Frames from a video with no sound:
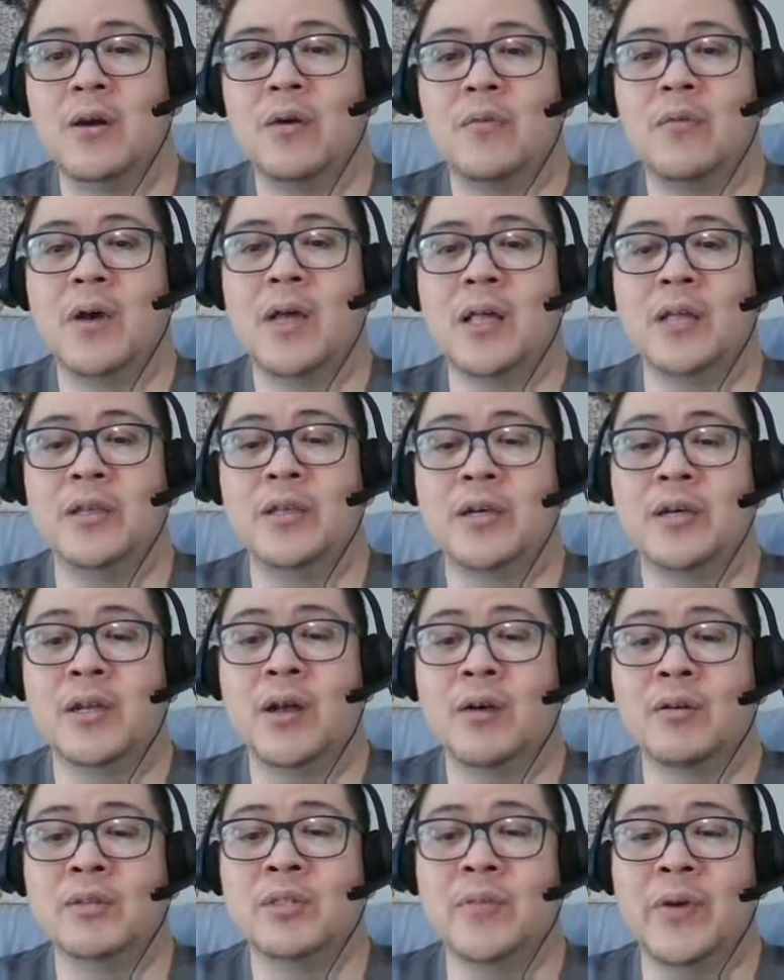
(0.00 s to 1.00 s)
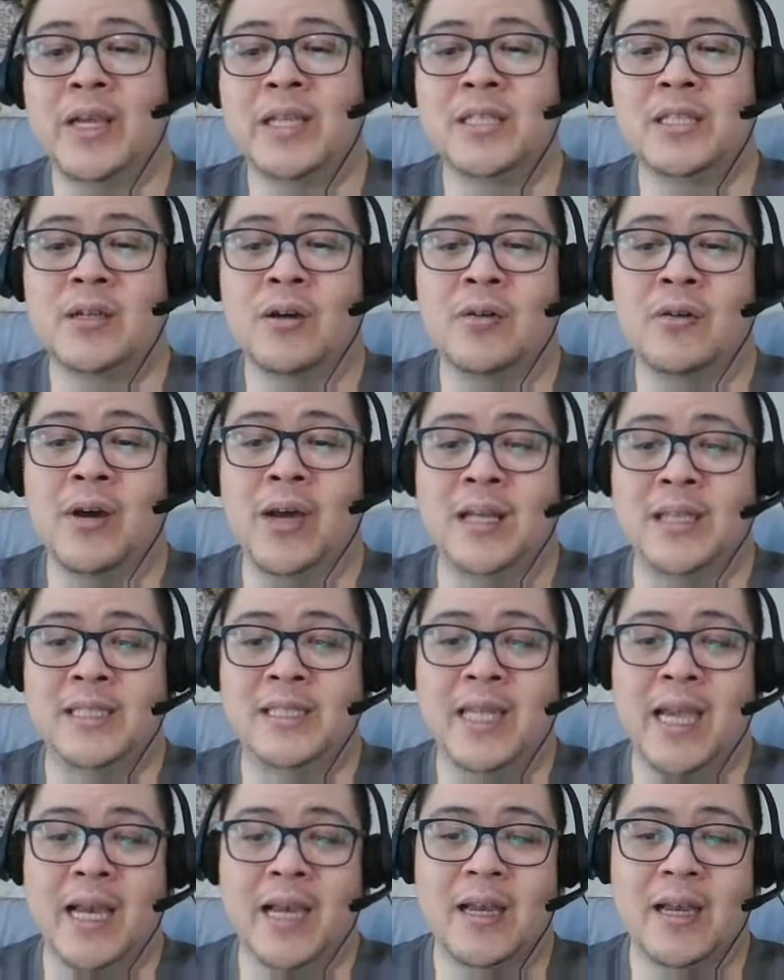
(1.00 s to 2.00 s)
Well, you could always go and
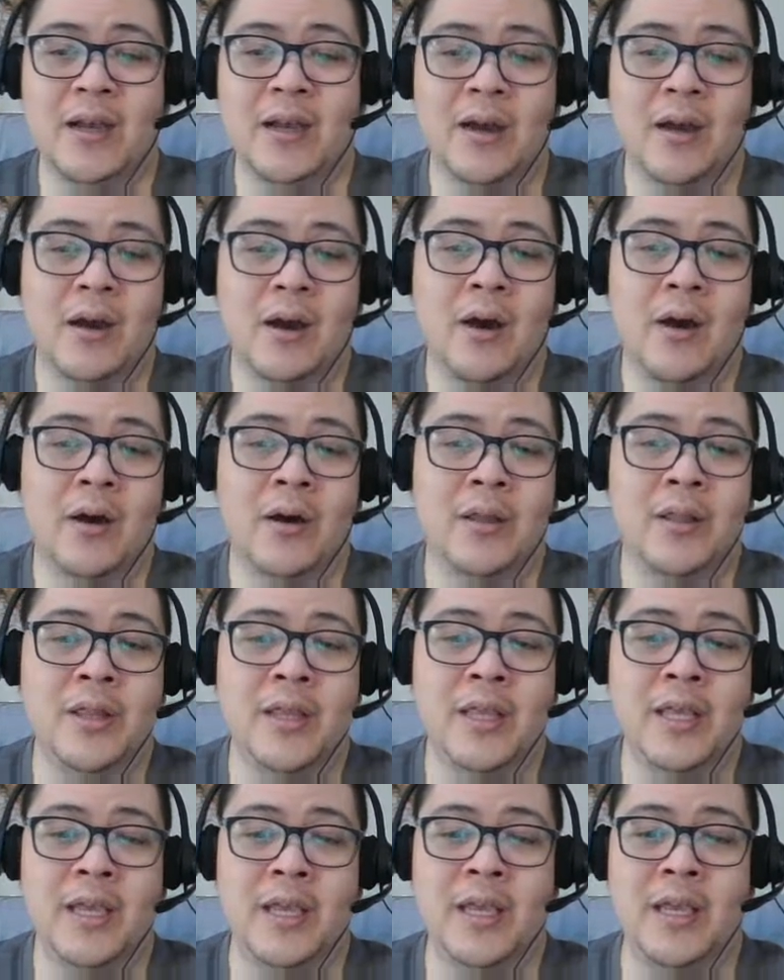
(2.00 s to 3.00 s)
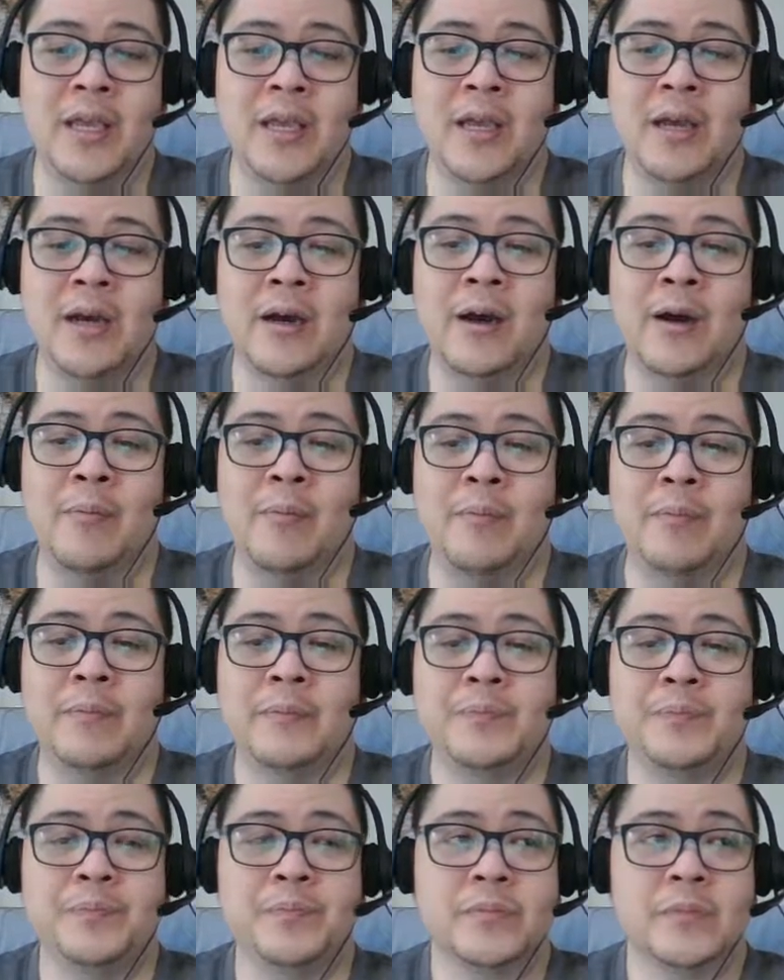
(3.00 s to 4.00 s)
check on the
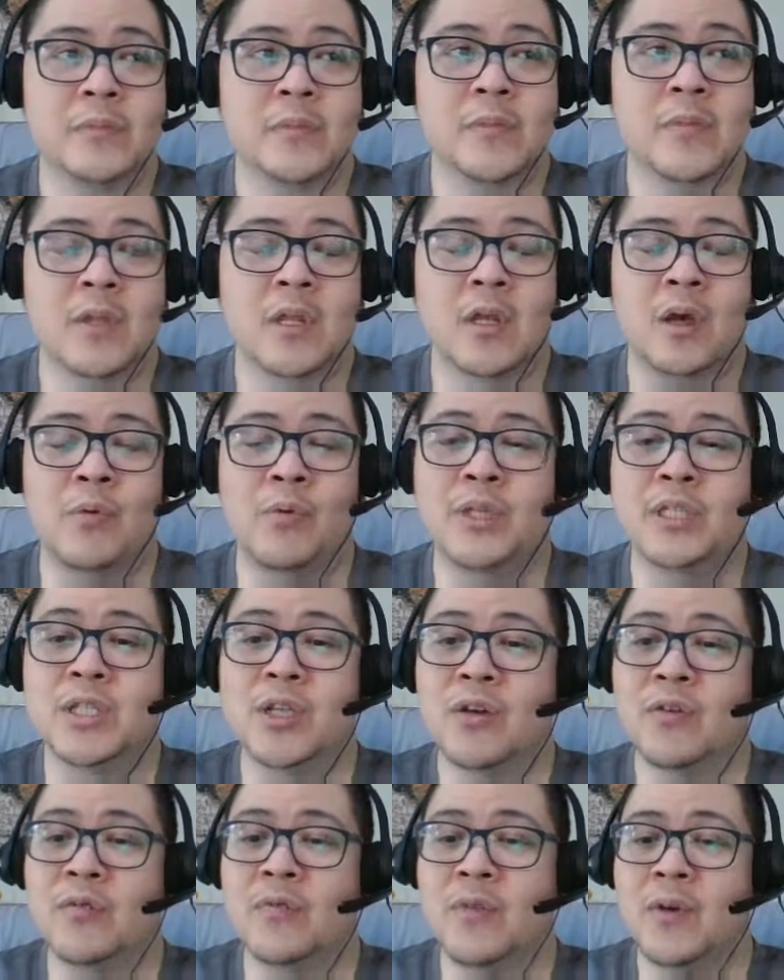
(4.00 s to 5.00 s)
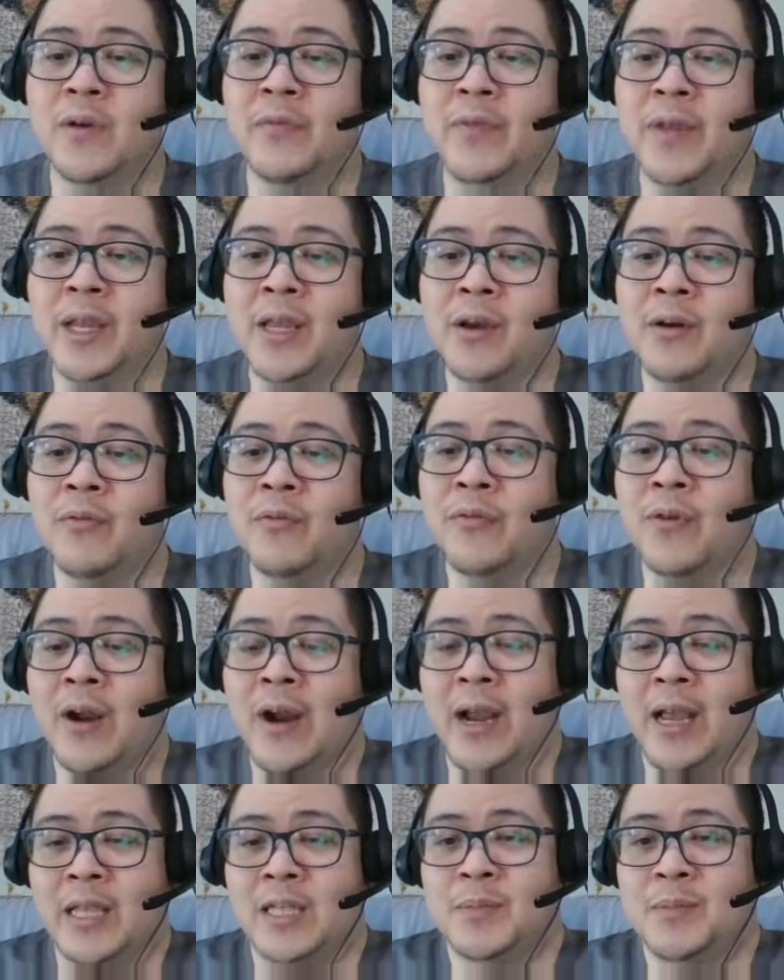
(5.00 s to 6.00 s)
original video
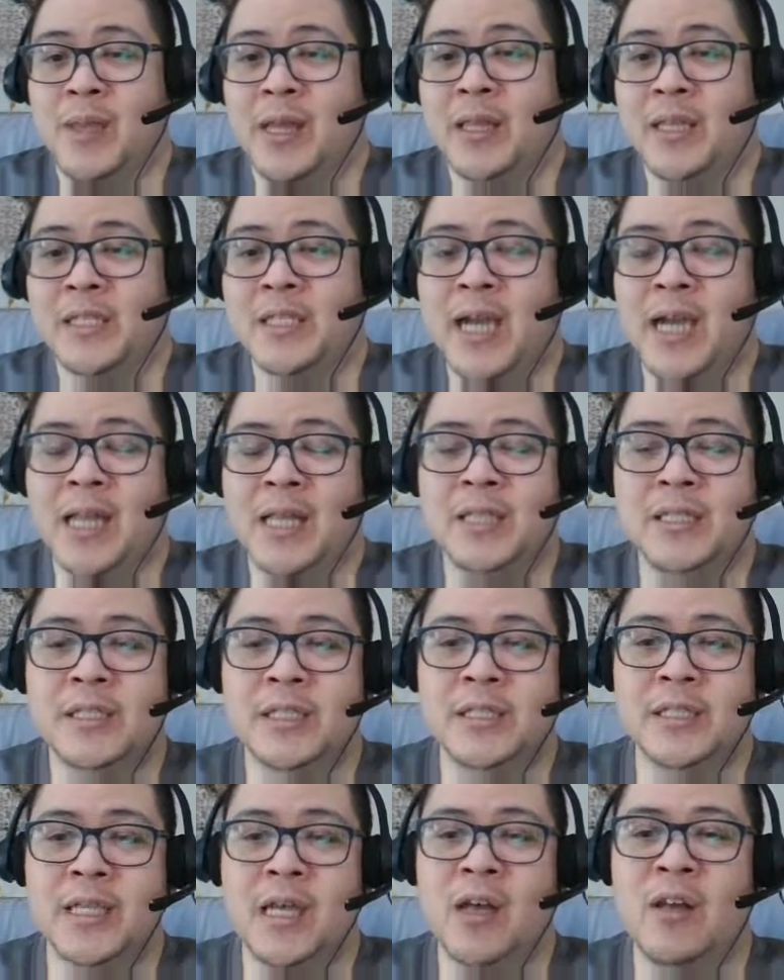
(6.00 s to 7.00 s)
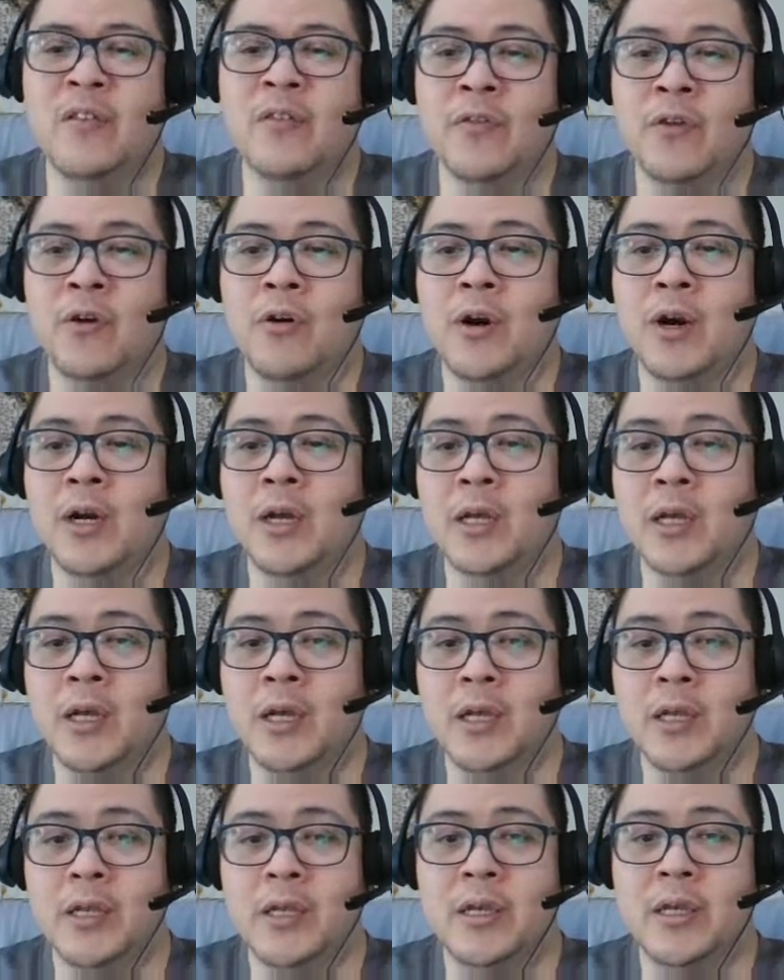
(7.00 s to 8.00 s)
where I explain the challenge itself, or
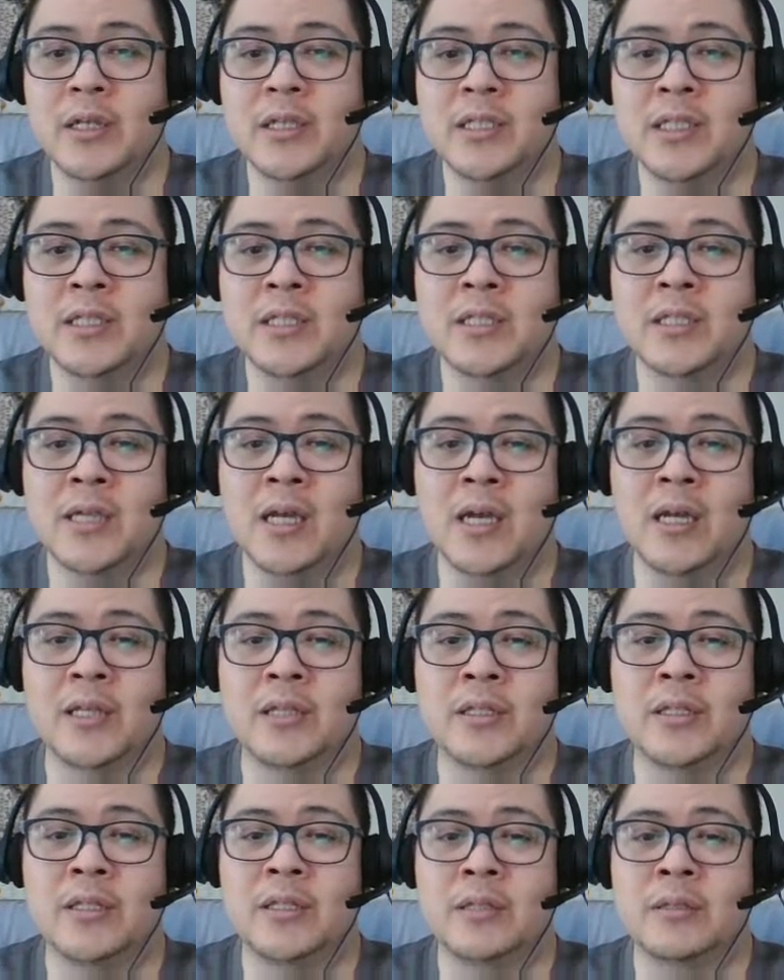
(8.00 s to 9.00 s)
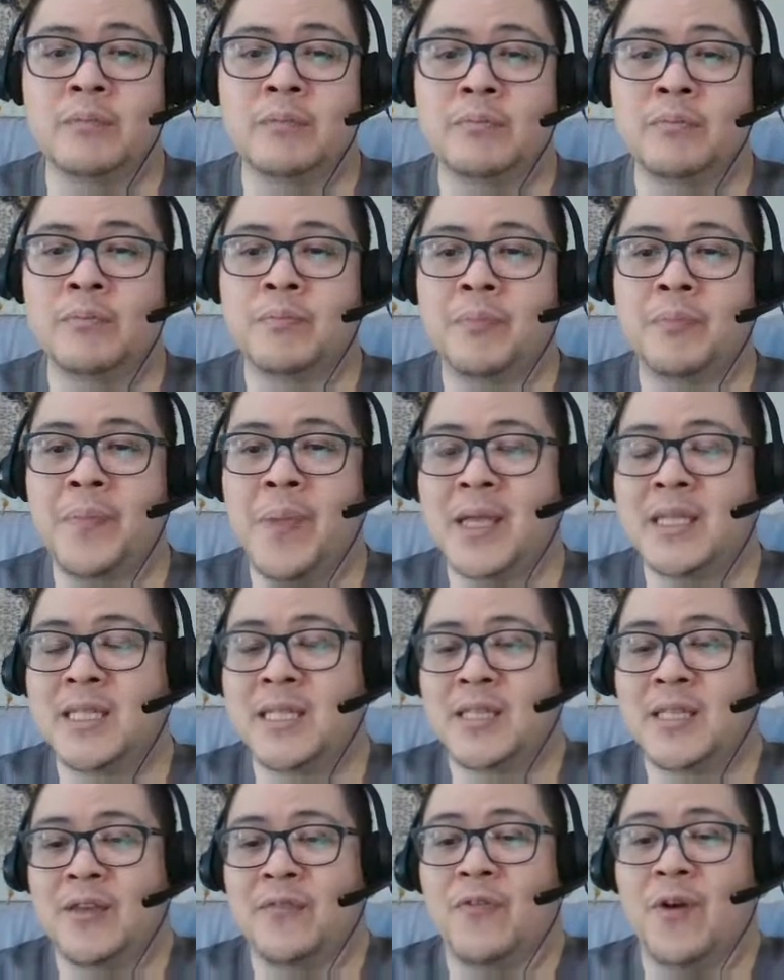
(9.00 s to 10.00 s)
you could just
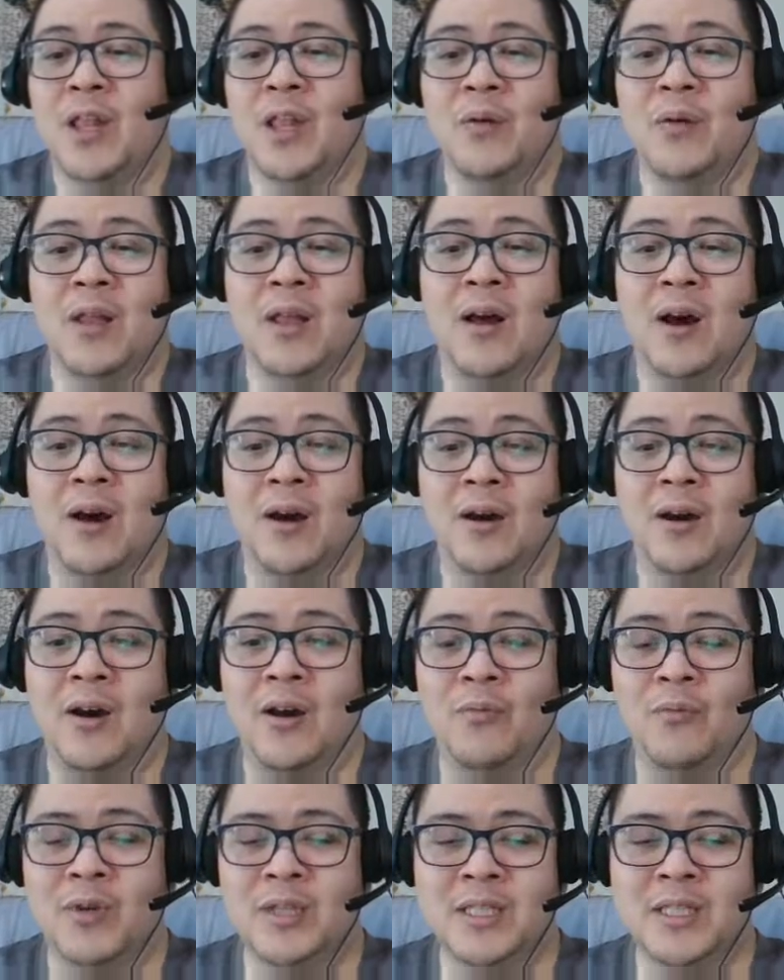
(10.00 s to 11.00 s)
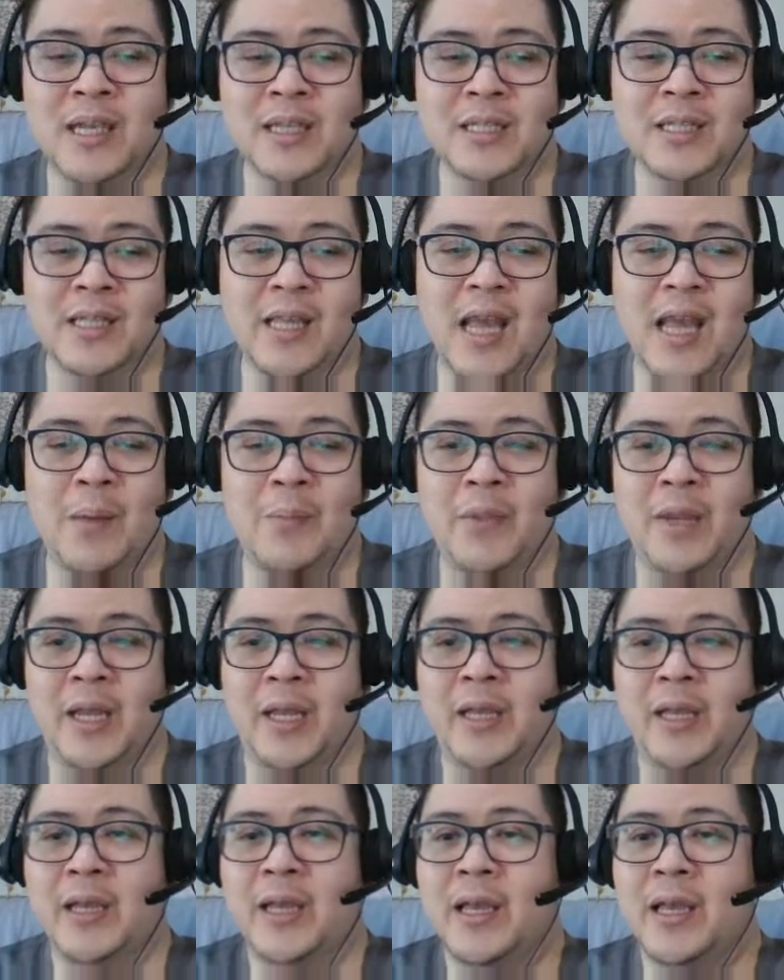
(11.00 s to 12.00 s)
basically follow along on what's actually happening.
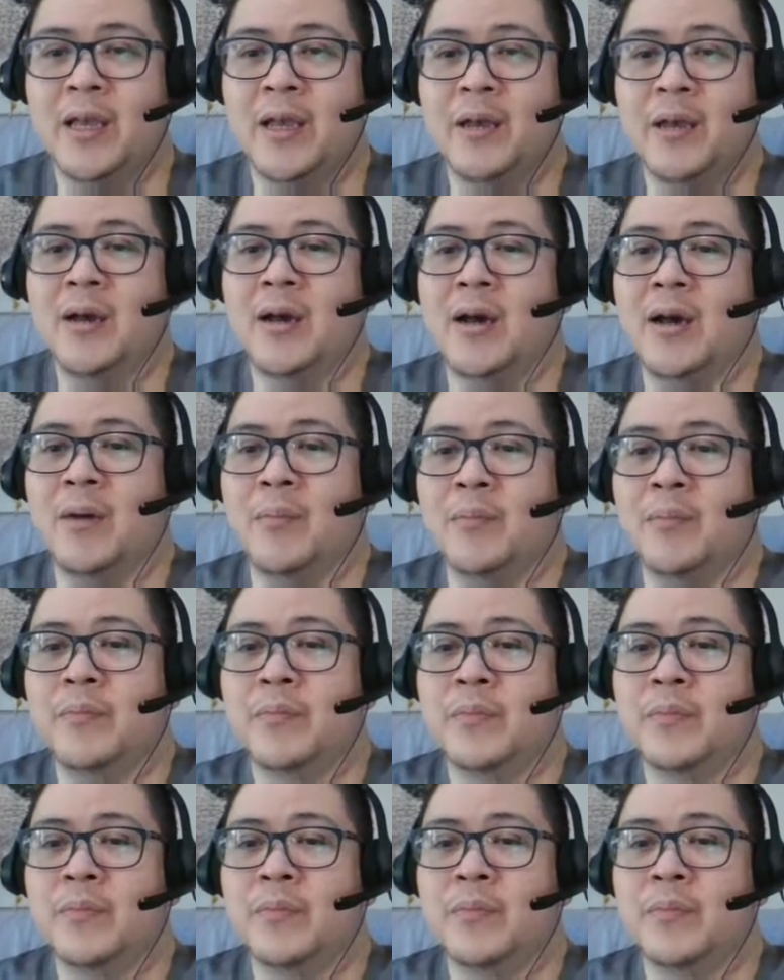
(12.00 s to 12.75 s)
Um,